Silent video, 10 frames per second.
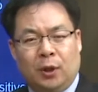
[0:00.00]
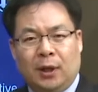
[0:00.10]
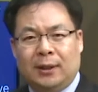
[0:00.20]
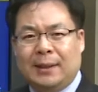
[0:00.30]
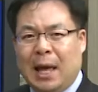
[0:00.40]

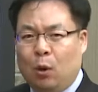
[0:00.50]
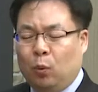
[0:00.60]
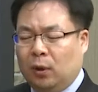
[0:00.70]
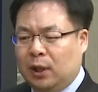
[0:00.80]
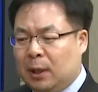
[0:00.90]
and that
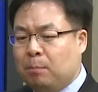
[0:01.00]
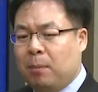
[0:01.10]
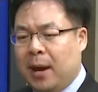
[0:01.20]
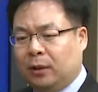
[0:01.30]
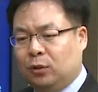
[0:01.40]
will
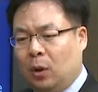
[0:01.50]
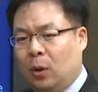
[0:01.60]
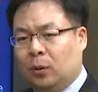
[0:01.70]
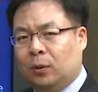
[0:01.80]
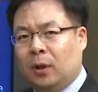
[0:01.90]
impact
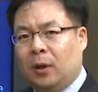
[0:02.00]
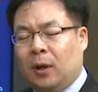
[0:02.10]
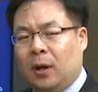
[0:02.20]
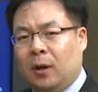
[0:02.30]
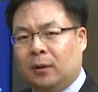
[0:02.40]
on
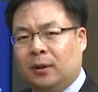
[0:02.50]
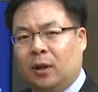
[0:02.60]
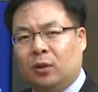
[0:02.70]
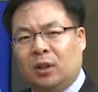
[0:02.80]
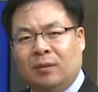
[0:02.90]

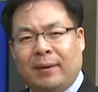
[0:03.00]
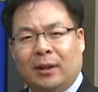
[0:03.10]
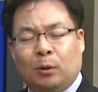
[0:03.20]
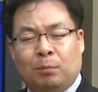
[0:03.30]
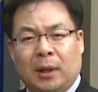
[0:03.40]
their
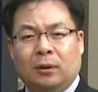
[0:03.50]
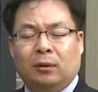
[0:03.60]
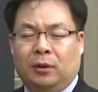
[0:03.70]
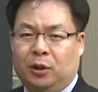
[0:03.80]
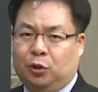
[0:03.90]

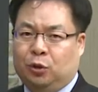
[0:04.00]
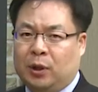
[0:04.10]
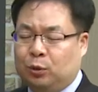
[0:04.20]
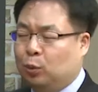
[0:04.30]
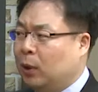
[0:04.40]
developmental issue
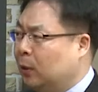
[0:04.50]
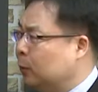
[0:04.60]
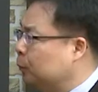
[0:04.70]
as well.